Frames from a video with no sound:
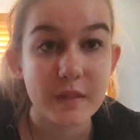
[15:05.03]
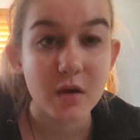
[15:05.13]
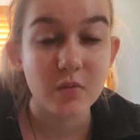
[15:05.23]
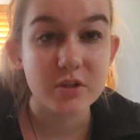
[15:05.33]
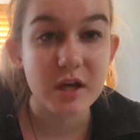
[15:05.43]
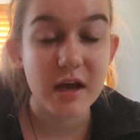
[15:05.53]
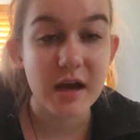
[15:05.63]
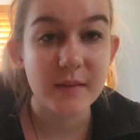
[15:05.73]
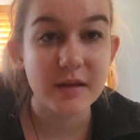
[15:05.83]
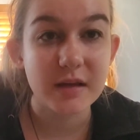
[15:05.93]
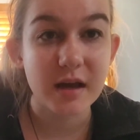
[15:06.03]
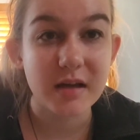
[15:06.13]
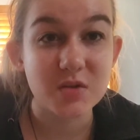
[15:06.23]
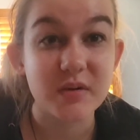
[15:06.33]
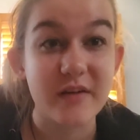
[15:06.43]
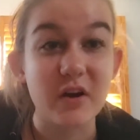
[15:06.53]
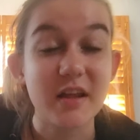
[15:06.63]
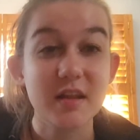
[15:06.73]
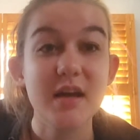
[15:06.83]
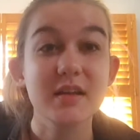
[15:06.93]
Which, I mean, I guess whatever. I
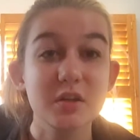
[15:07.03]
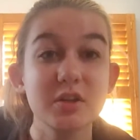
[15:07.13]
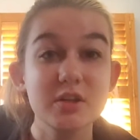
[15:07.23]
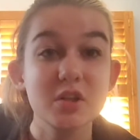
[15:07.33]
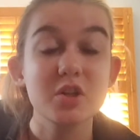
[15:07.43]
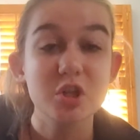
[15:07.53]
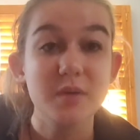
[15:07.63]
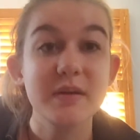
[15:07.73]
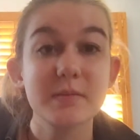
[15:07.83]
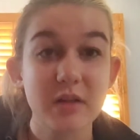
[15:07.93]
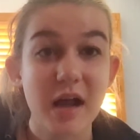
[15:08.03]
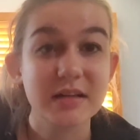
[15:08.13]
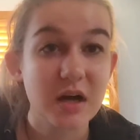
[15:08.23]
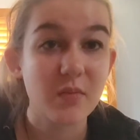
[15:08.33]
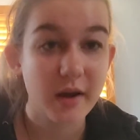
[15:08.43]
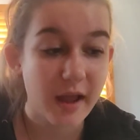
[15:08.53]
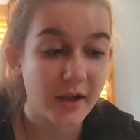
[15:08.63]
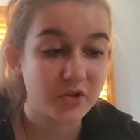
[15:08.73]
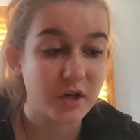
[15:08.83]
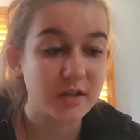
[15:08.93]
think I literally took a Sharpie and blacked out my
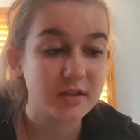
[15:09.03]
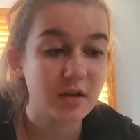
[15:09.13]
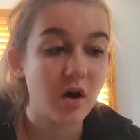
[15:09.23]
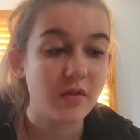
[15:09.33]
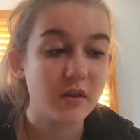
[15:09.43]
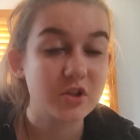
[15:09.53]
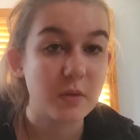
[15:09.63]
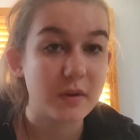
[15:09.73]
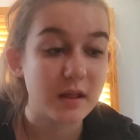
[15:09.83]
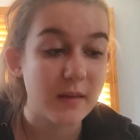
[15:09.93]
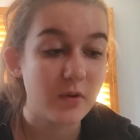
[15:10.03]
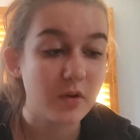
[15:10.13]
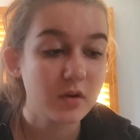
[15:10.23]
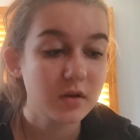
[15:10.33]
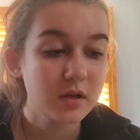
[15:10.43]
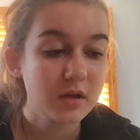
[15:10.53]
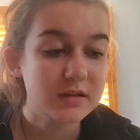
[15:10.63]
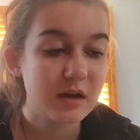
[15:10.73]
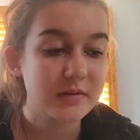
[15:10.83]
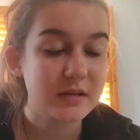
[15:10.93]
address on the shipping label. Because
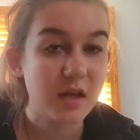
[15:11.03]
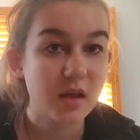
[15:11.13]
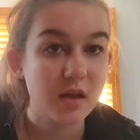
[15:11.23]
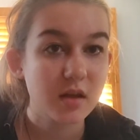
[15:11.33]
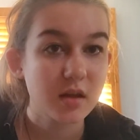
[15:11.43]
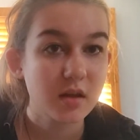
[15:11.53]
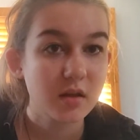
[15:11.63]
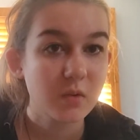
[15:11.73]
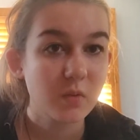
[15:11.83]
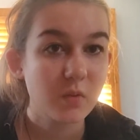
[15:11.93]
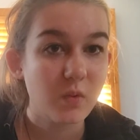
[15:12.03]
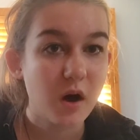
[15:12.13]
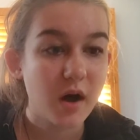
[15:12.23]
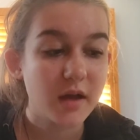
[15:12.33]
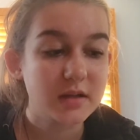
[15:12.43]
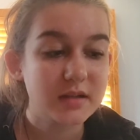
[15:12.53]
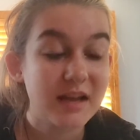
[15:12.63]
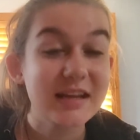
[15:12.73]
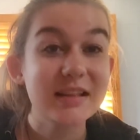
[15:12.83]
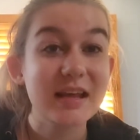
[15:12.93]
I was like, why is. And
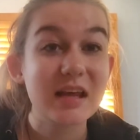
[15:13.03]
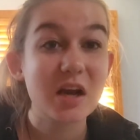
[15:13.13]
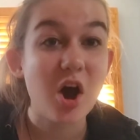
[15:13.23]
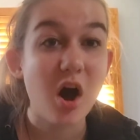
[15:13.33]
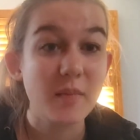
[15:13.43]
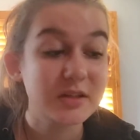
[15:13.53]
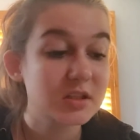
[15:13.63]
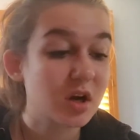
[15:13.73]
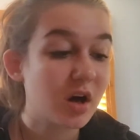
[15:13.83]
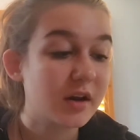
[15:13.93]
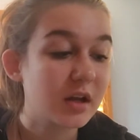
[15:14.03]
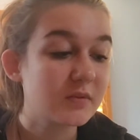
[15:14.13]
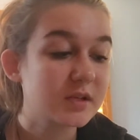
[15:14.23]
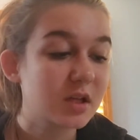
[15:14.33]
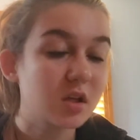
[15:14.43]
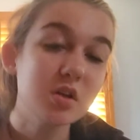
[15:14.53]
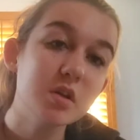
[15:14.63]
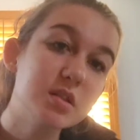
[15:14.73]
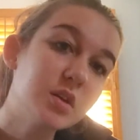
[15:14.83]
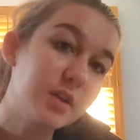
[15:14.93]
he like commented on it. And he was like, you
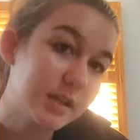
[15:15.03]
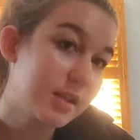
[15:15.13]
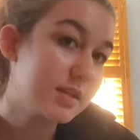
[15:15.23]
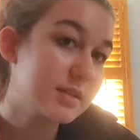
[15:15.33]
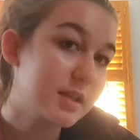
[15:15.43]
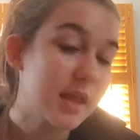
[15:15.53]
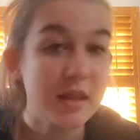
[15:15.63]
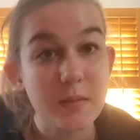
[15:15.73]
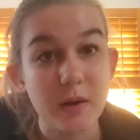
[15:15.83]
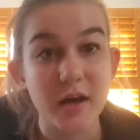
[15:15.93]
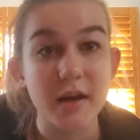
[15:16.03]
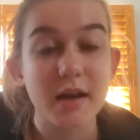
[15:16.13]
look so good in this. And then he bought it.